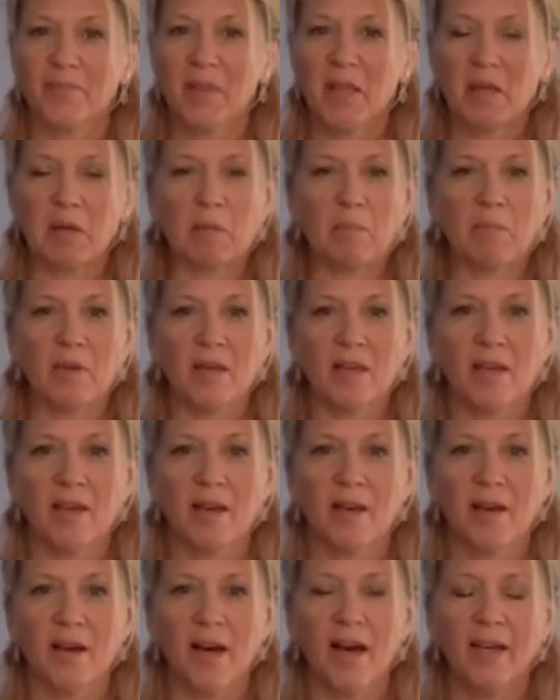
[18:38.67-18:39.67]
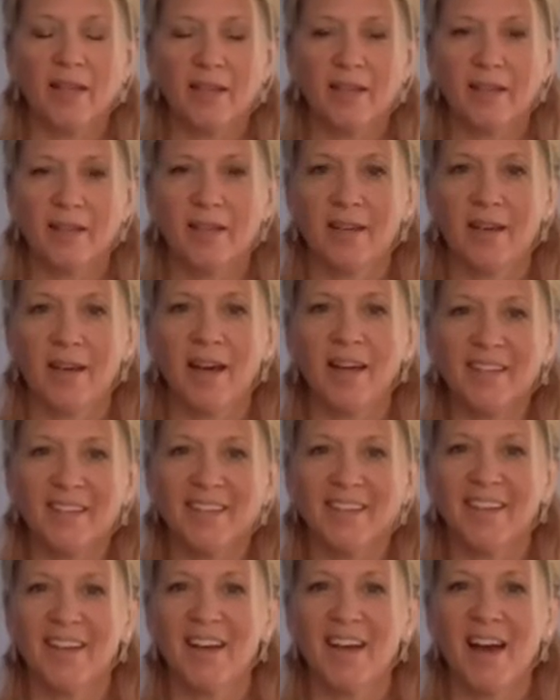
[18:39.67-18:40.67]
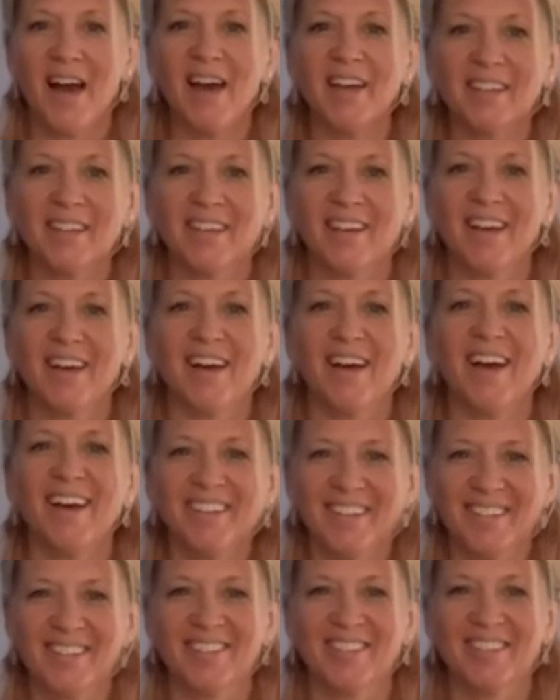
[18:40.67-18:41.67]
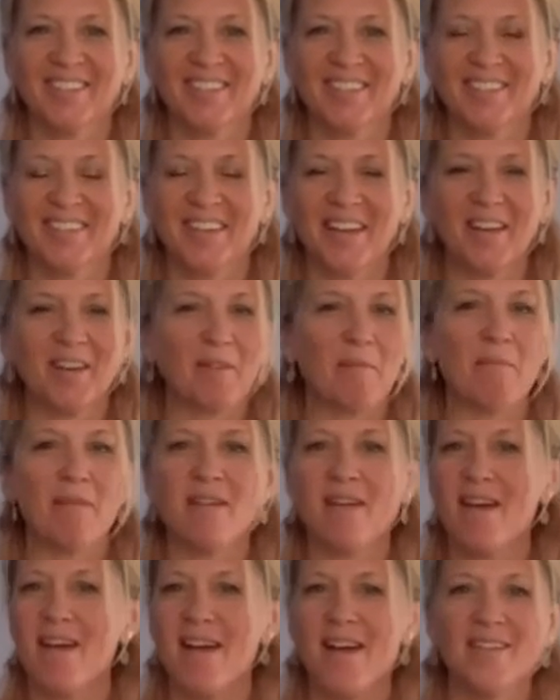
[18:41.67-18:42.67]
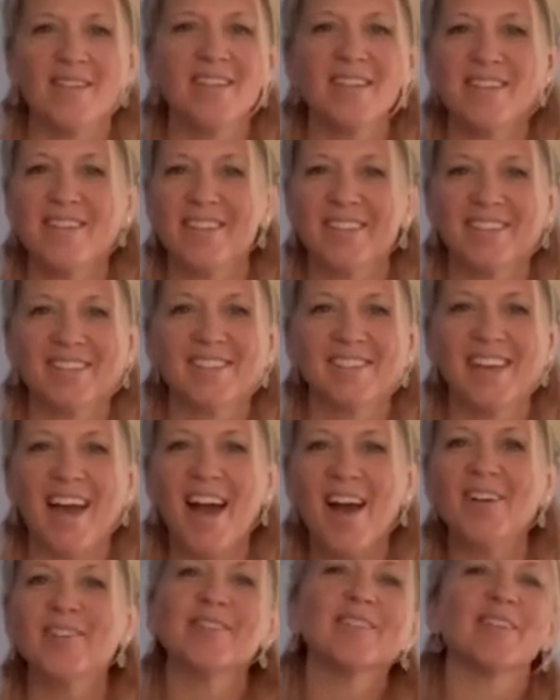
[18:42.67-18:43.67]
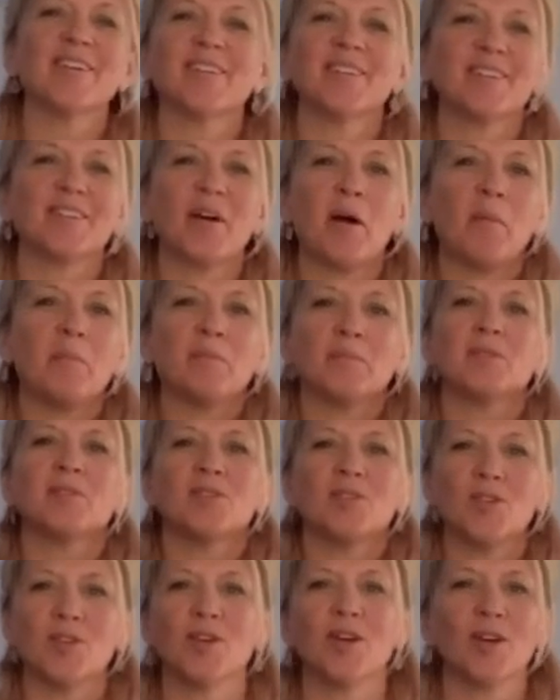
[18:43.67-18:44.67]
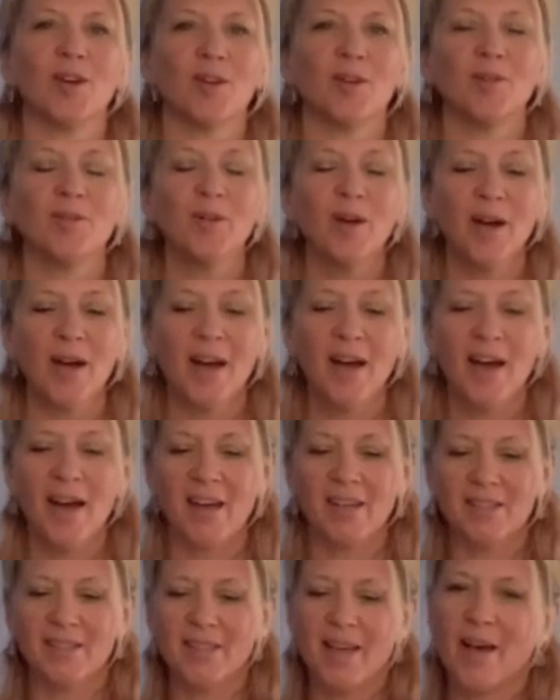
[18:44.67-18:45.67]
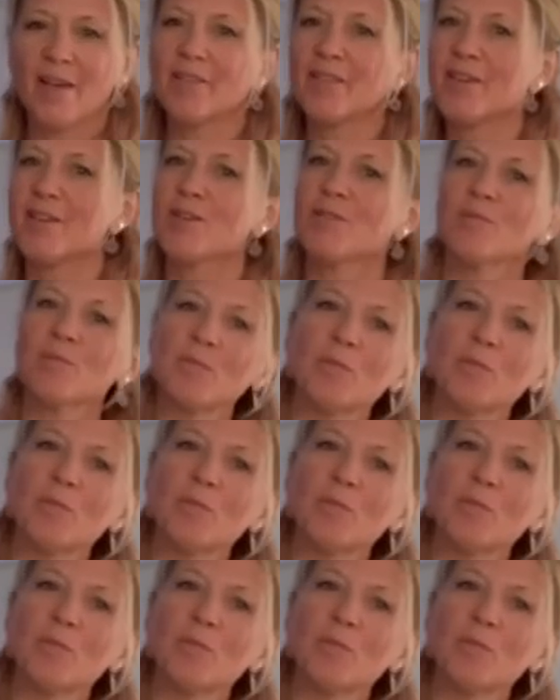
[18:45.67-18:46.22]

It could be hey, hey, hey, hey. It can be any sound that comes to you, a sound that you